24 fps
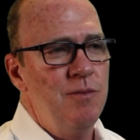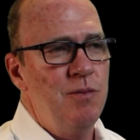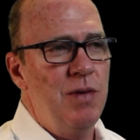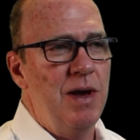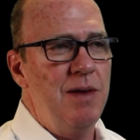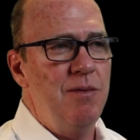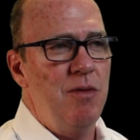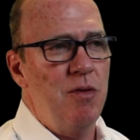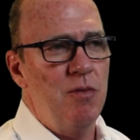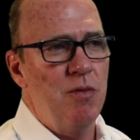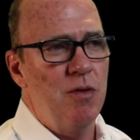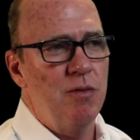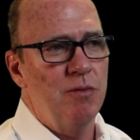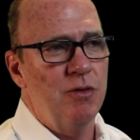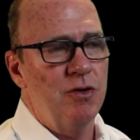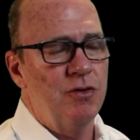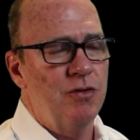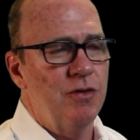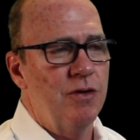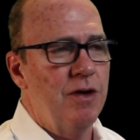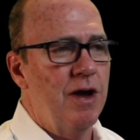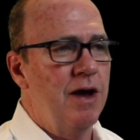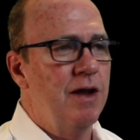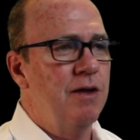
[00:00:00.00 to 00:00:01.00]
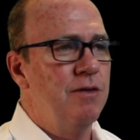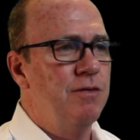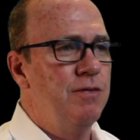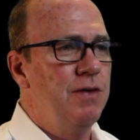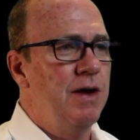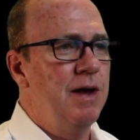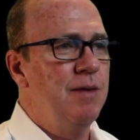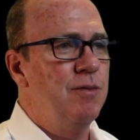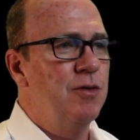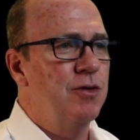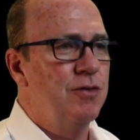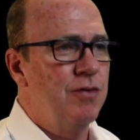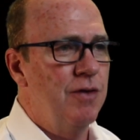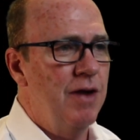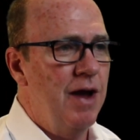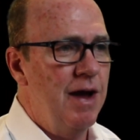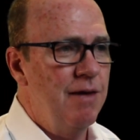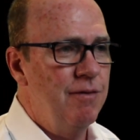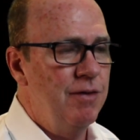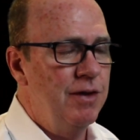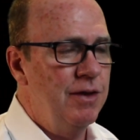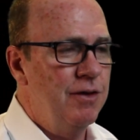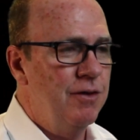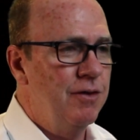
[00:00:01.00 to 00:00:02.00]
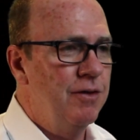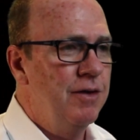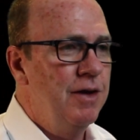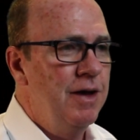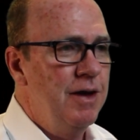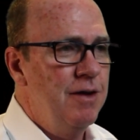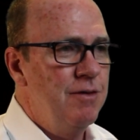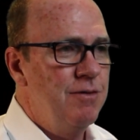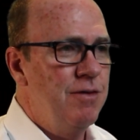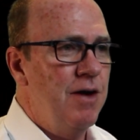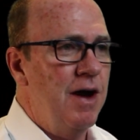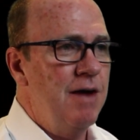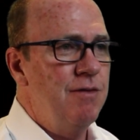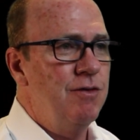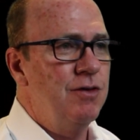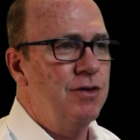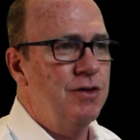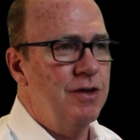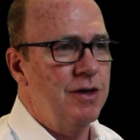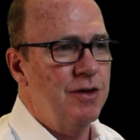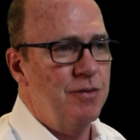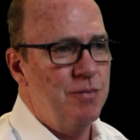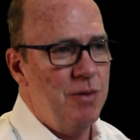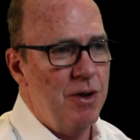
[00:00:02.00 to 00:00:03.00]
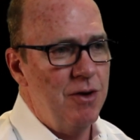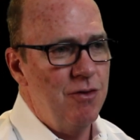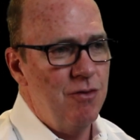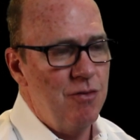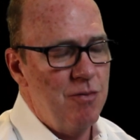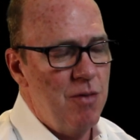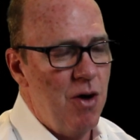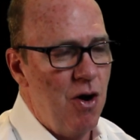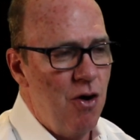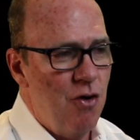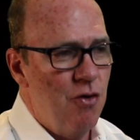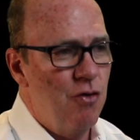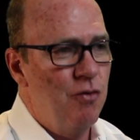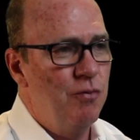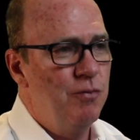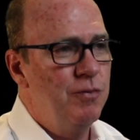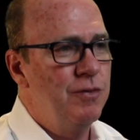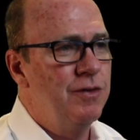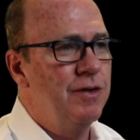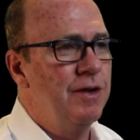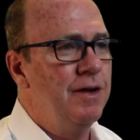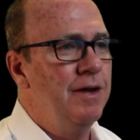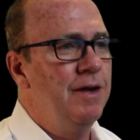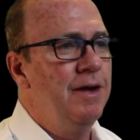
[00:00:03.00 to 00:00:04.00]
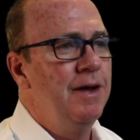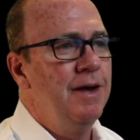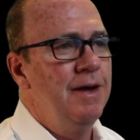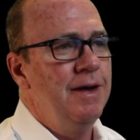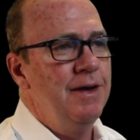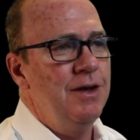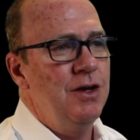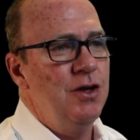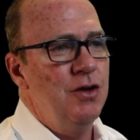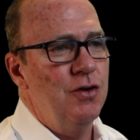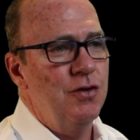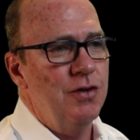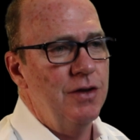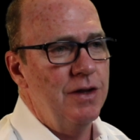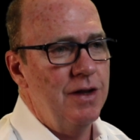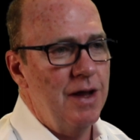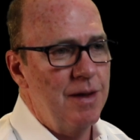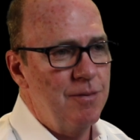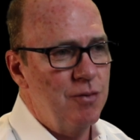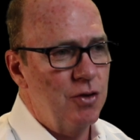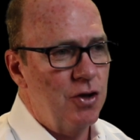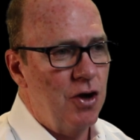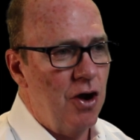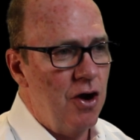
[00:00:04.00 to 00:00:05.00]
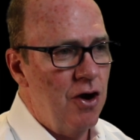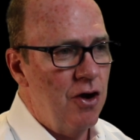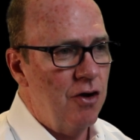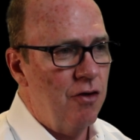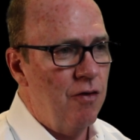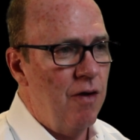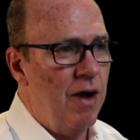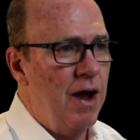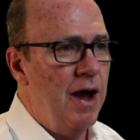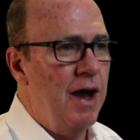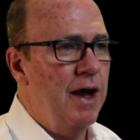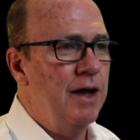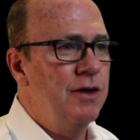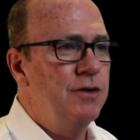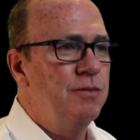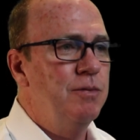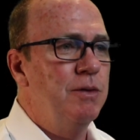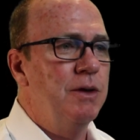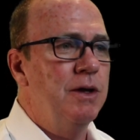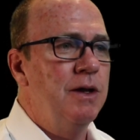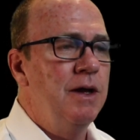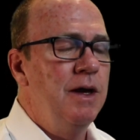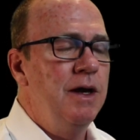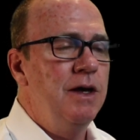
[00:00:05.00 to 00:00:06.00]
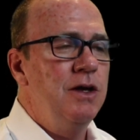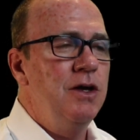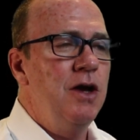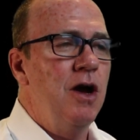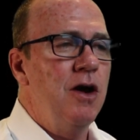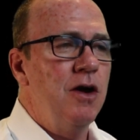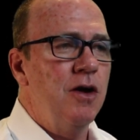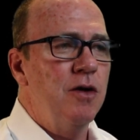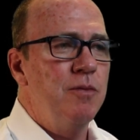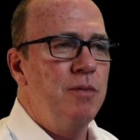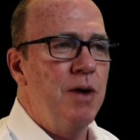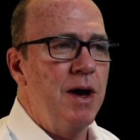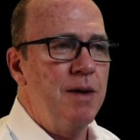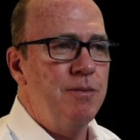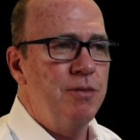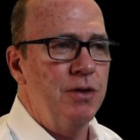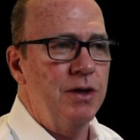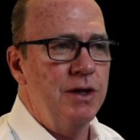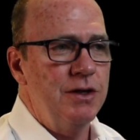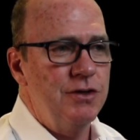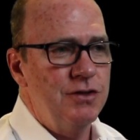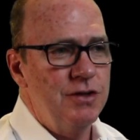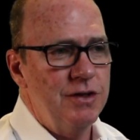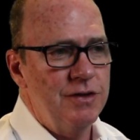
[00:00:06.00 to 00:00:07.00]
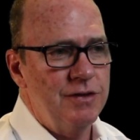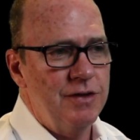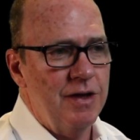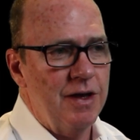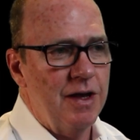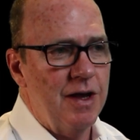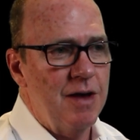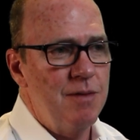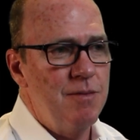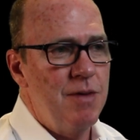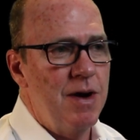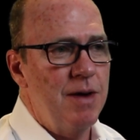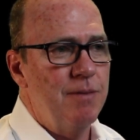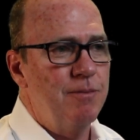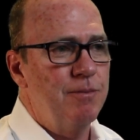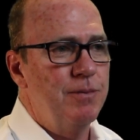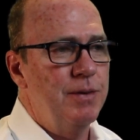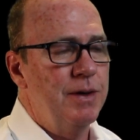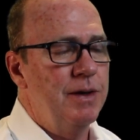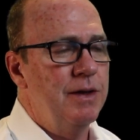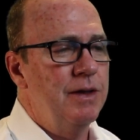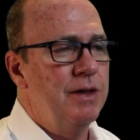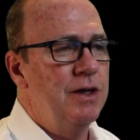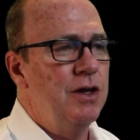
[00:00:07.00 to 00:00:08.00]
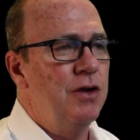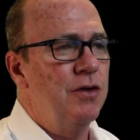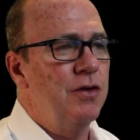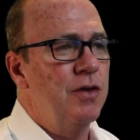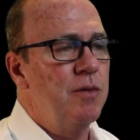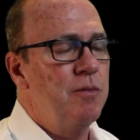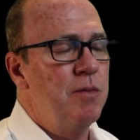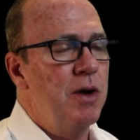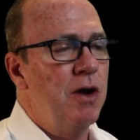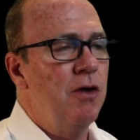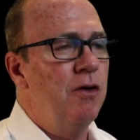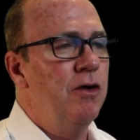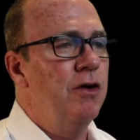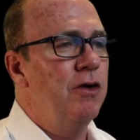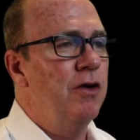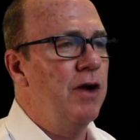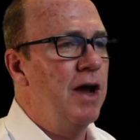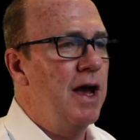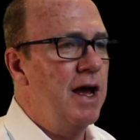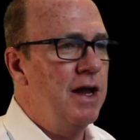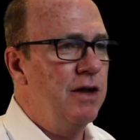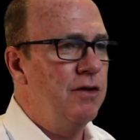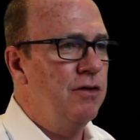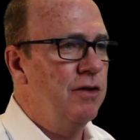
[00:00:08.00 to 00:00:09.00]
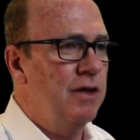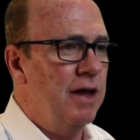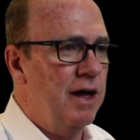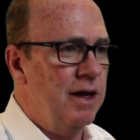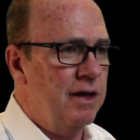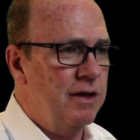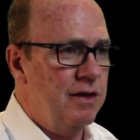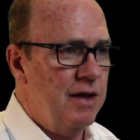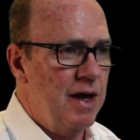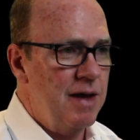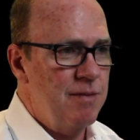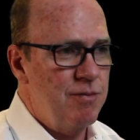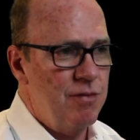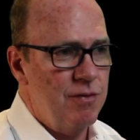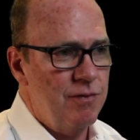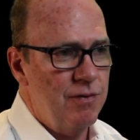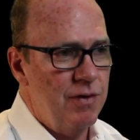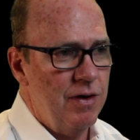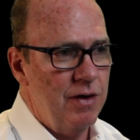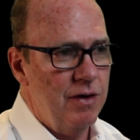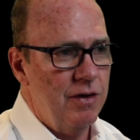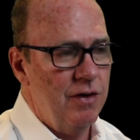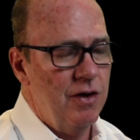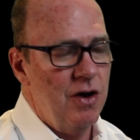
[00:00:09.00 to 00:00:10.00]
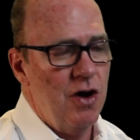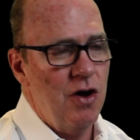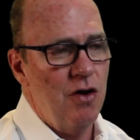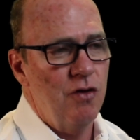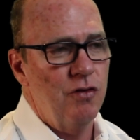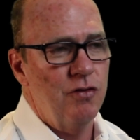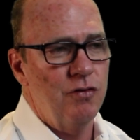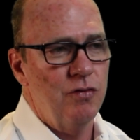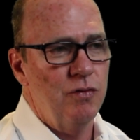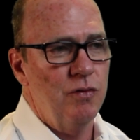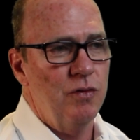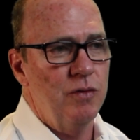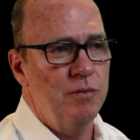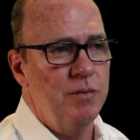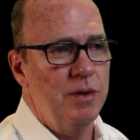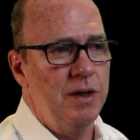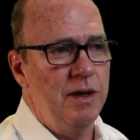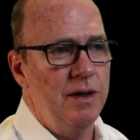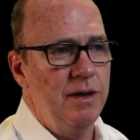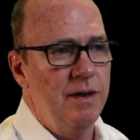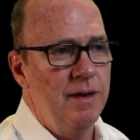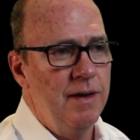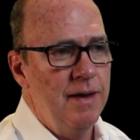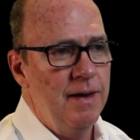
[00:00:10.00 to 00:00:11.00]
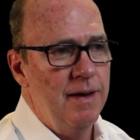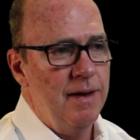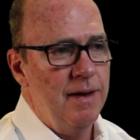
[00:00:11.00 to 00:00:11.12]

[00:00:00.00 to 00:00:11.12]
baby boomers were kind of famous for having their 5 and 6 bedroom homes and, you know, the double car garage. But younger population, as they come up, you know, the barrier to enter that type of a house will be